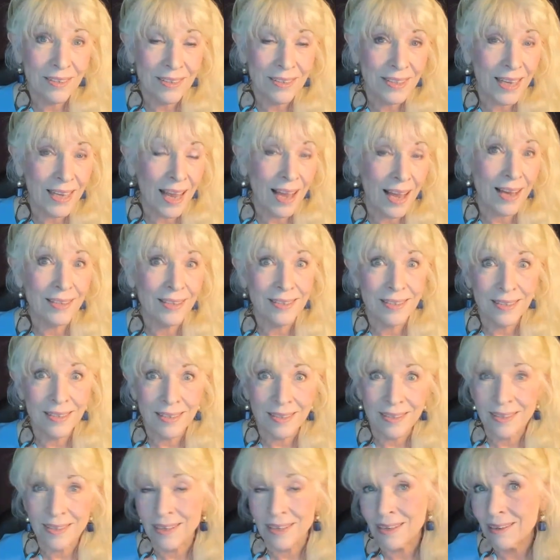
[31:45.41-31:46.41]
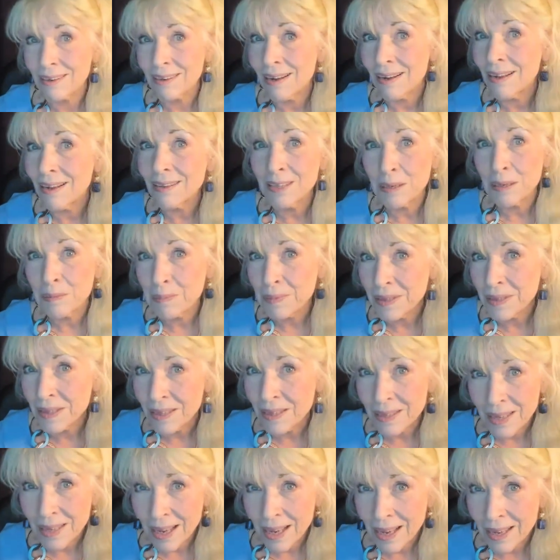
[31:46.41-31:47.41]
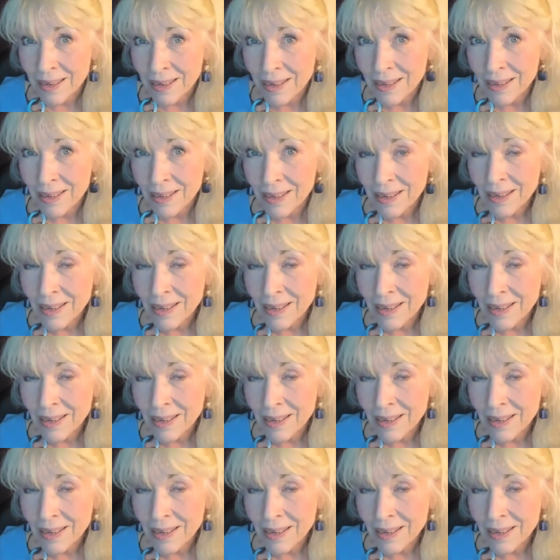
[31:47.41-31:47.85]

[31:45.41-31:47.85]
seances and called up the dead.